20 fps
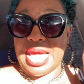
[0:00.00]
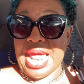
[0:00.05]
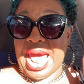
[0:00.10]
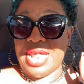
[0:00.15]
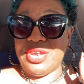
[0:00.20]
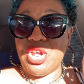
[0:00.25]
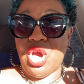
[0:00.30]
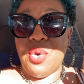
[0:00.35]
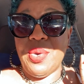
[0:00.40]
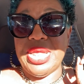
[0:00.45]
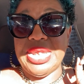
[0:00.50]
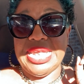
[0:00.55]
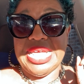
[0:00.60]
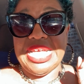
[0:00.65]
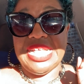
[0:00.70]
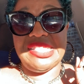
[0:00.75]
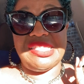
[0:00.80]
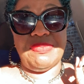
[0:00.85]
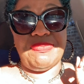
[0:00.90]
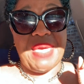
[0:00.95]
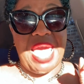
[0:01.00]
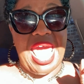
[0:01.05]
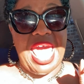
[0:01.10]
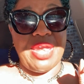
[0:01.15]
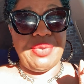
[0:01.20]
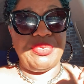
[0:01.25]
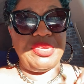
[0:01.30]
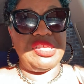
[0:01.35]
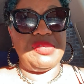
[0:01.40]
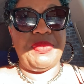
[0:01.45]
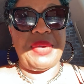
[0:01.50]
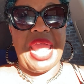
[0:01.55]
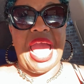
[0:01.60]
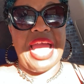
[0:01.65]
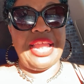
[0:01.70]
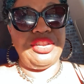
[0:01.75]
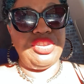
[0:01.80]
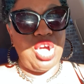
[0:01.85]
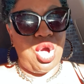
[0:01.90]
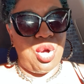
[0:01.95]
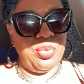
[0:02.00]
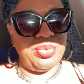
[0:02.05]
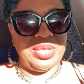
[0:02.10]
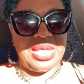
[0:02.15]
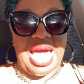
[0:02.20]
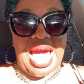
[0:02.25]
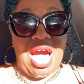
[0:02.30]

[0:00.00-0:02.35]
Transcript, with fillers: i know it needs the batteries but i don't